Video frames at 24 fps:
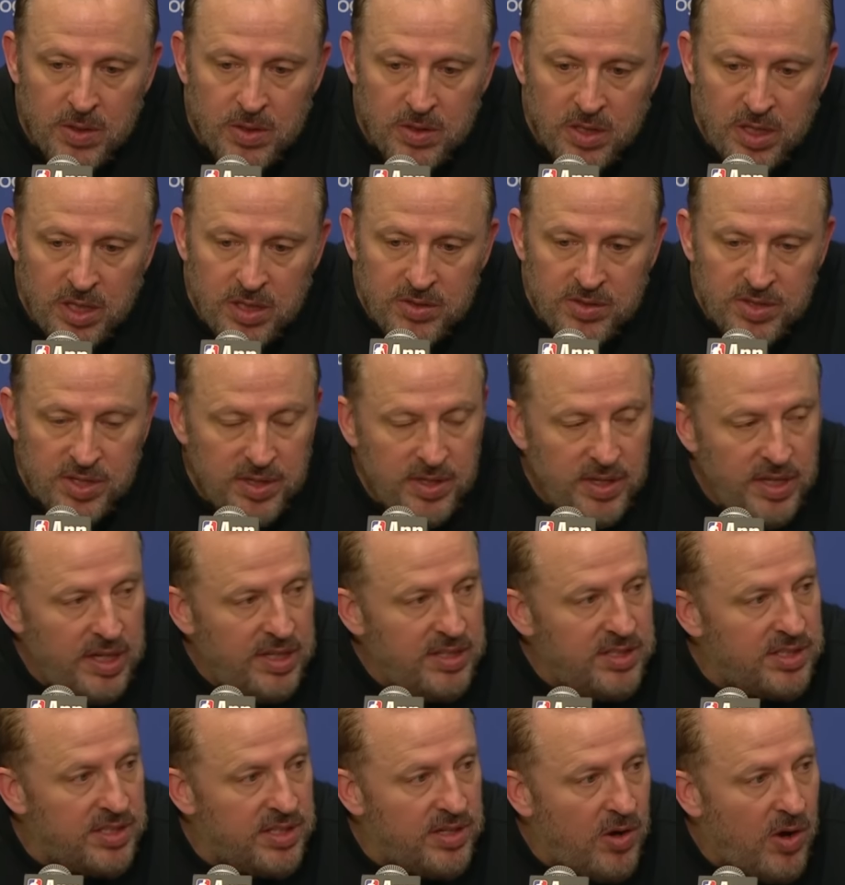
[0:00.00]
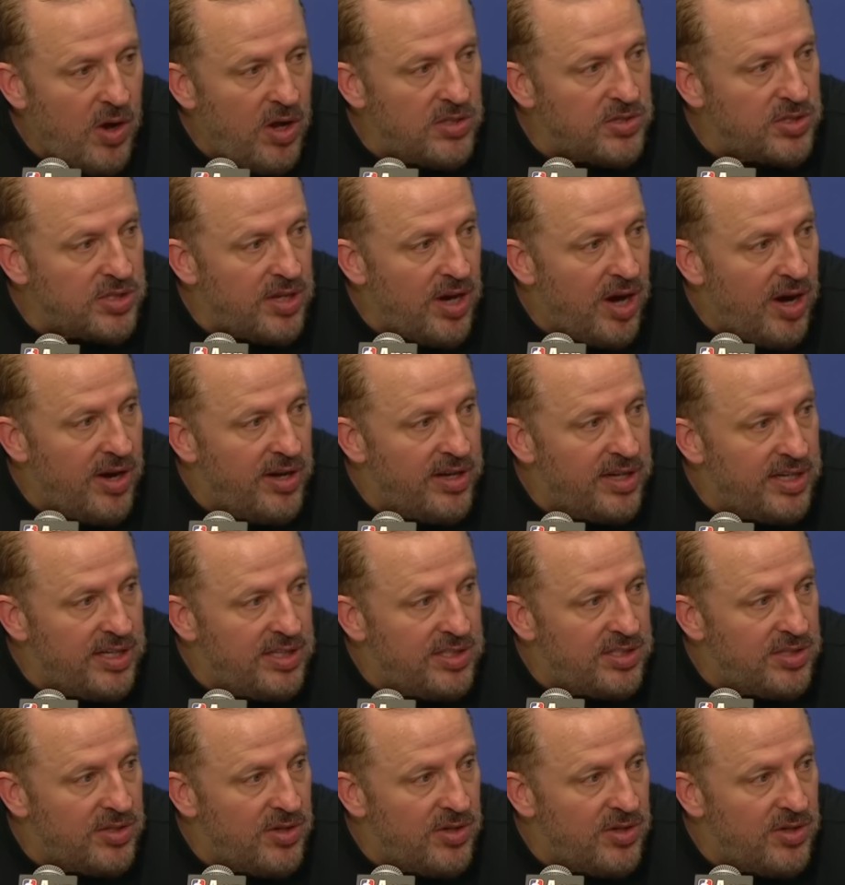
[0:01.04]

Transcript: He's an all-star and he's